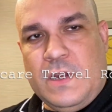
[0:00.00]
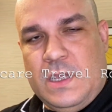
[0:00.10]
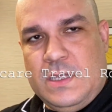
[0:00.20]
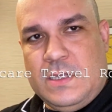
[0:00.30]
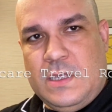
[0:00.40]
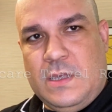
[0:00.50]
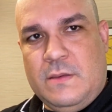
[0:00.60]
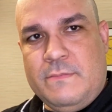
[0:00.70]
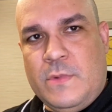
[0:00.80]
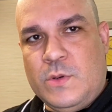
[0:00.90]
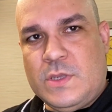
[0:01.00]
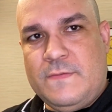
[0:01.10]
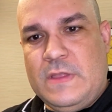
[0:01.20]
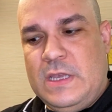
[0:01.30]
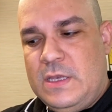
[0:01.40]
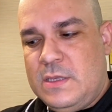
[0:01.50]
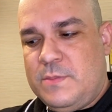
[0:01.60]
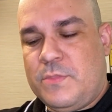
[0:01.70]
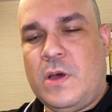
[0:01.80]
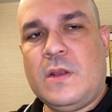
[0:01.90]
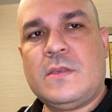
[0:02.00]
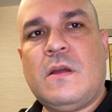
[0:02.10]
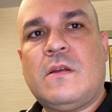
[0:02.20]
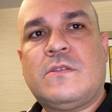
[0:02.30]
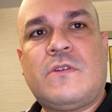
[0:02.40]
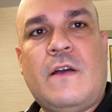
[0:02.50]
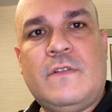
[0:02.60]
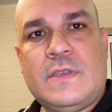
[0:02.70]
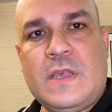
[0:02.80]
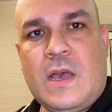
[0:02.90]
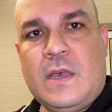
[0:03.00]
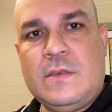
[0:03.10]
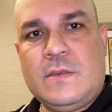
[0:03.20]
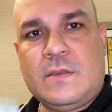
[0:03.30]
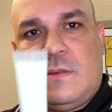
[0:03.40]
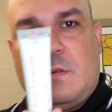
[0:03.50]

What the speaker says: easy, most of these products are travel size.